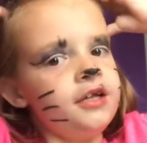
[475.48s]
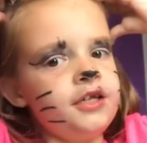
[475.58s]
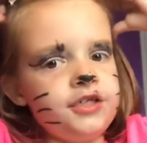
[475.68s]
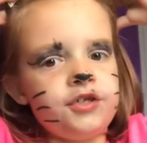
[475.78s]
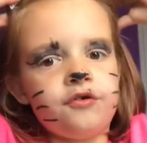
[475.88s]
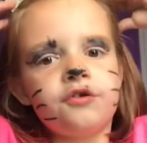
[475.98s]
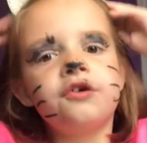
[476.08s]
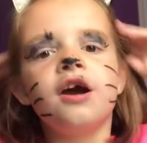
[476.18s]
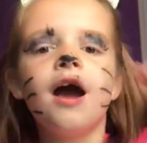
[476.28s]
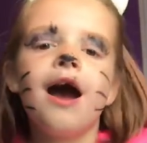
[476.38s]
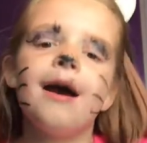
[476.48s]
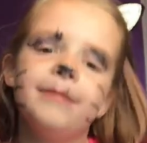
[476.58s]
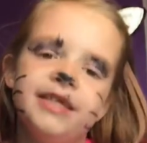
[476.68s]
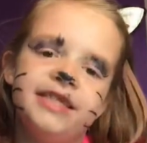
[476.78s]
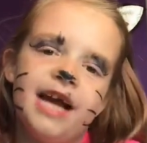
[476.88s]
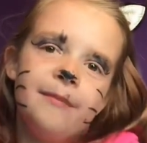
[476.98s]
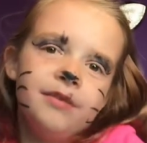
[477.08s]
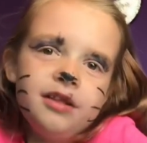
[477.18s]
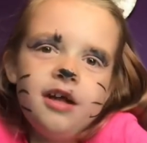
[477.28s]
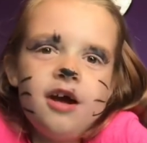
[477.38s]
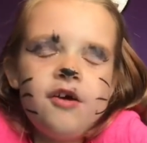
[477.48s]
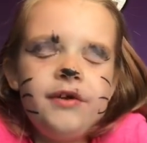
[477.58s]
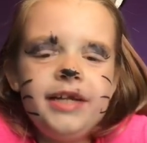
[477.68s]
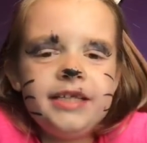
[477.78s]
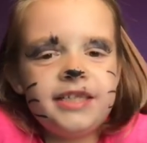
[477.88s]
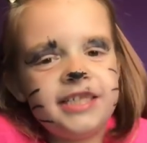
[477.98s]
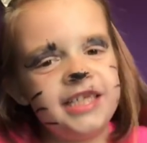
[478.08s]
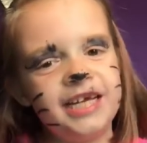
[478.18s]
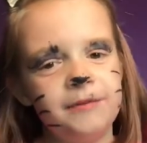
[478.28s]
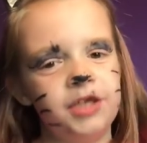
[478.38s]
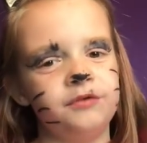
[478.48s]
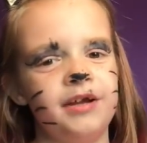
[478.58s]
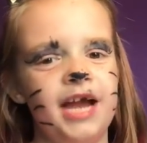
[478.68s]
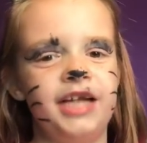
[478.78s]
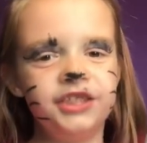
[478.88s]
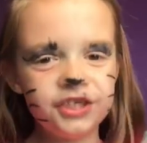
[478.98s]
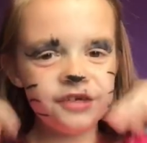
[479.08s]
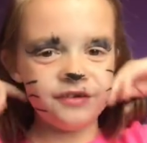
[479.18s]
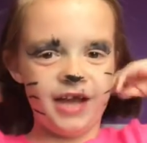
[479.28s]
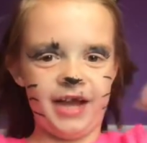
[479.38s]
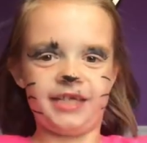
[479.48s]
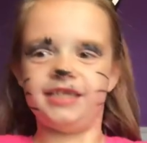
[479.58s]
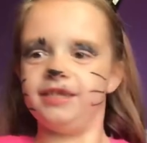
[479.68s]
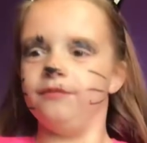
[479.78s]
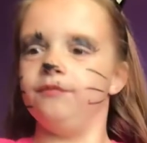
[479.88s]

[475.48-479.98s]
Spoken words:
So comment down below and see which one I should do next.